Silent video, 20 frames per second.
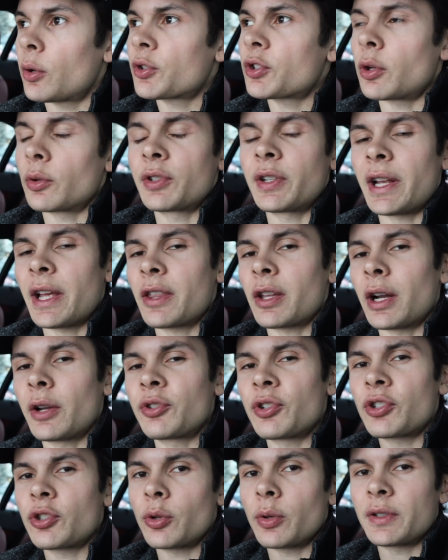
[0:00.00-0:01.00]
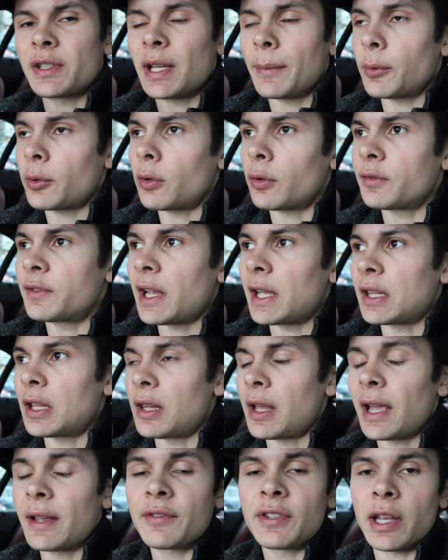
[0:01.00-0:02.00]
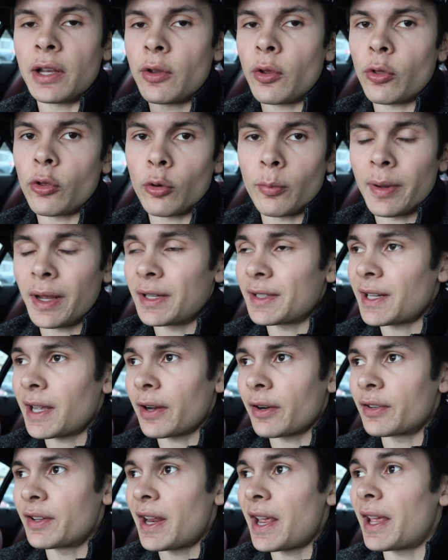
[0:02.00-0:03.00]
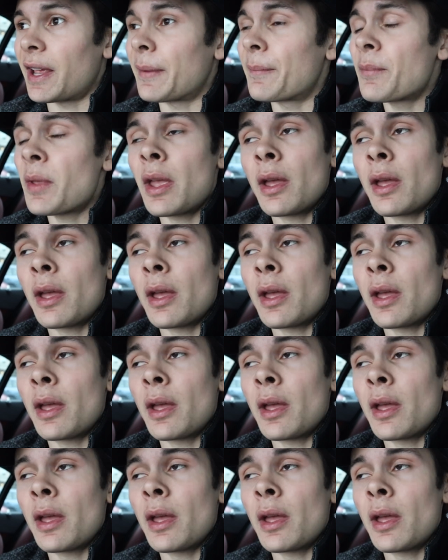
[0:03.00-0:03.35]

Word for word: So today I thought I'd just do a typical day in the life, take you through my entire day.